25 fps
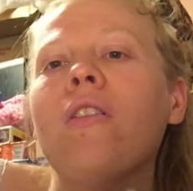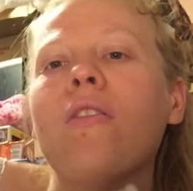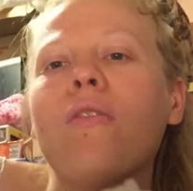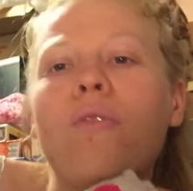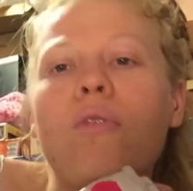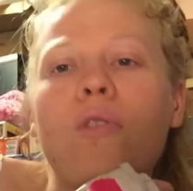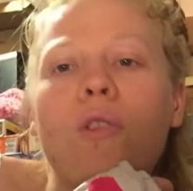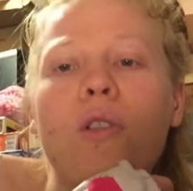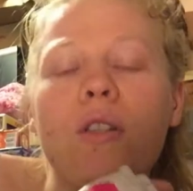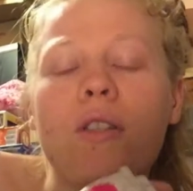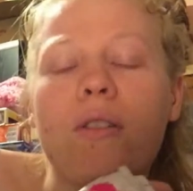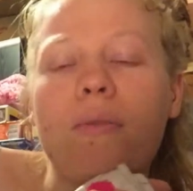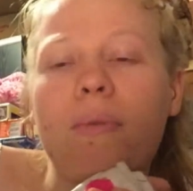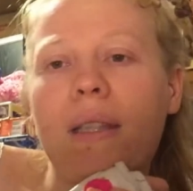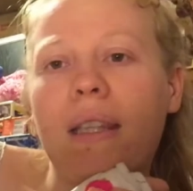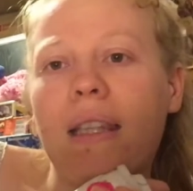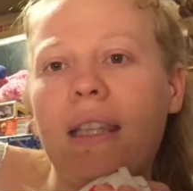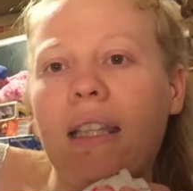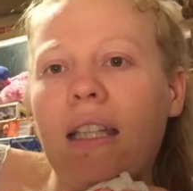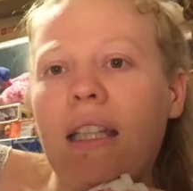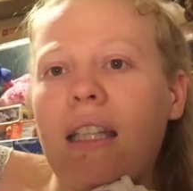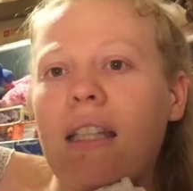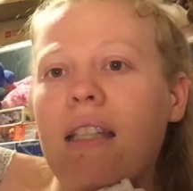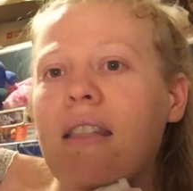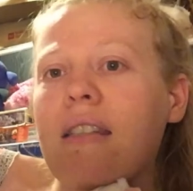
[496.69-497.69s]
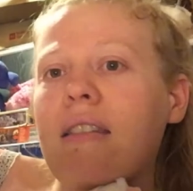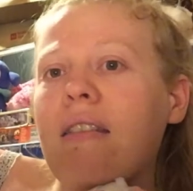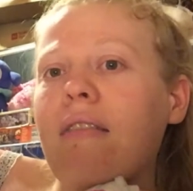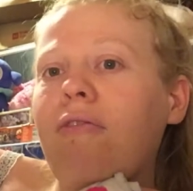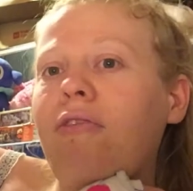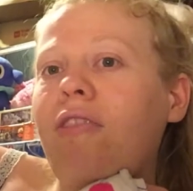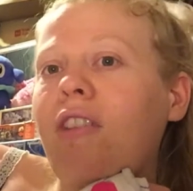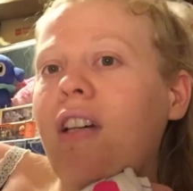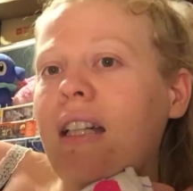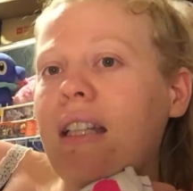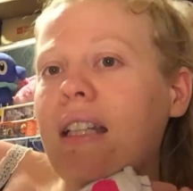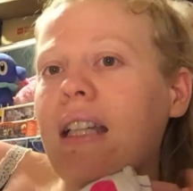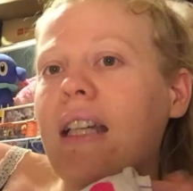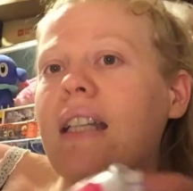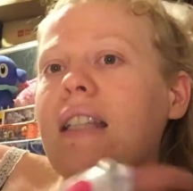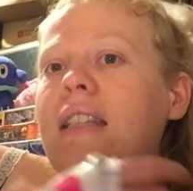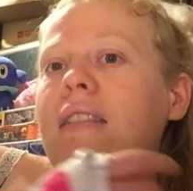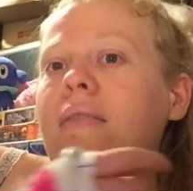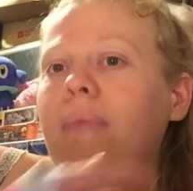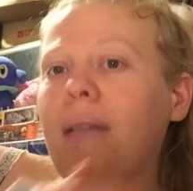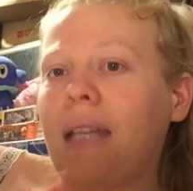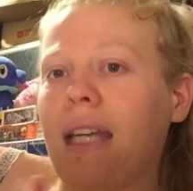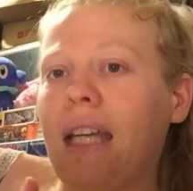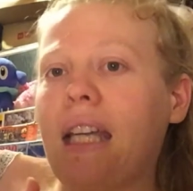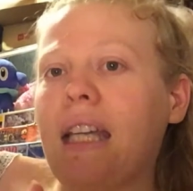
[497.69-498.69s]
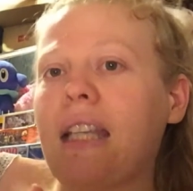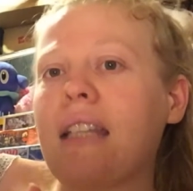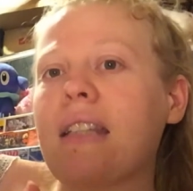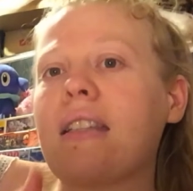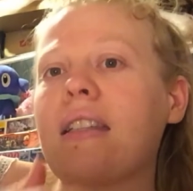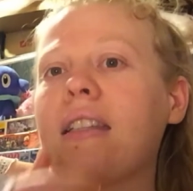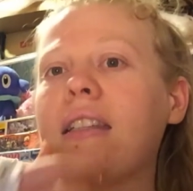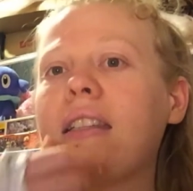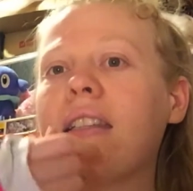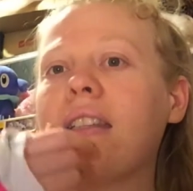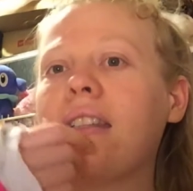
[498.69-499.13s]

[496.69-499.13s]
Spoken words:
forwards with things and find out some answers